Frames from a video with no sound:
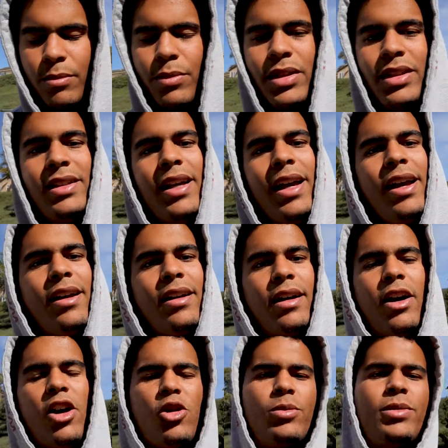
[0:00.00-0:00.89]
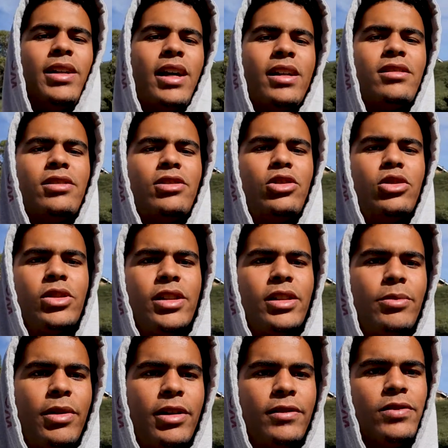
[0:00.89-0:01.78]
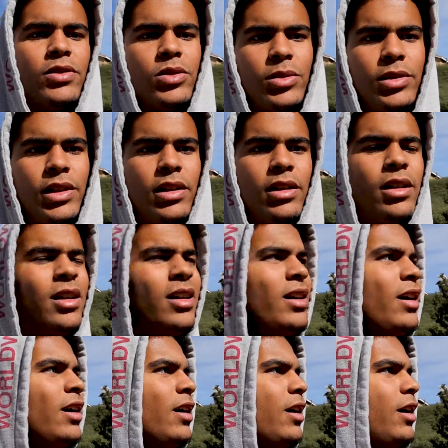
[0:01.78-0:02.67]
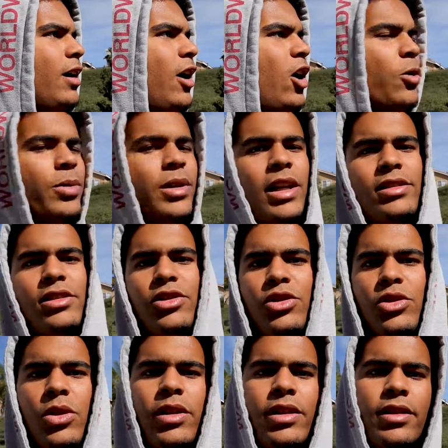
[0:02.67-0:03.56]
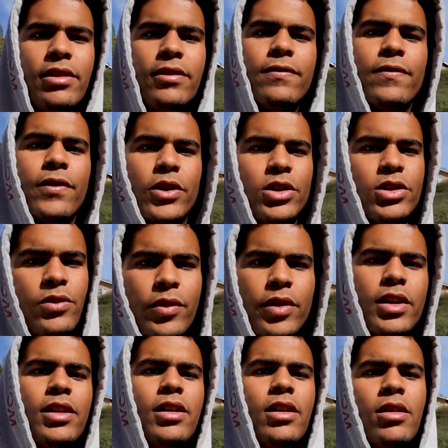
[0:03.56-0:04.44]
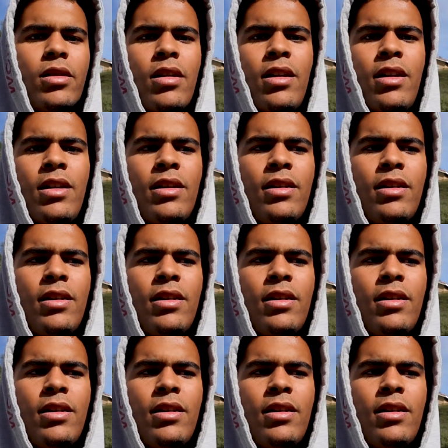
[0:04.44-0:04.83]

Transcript: But yeah, I hope you guys enjoy it, man, for real. I hope you guys enjoyed the first video.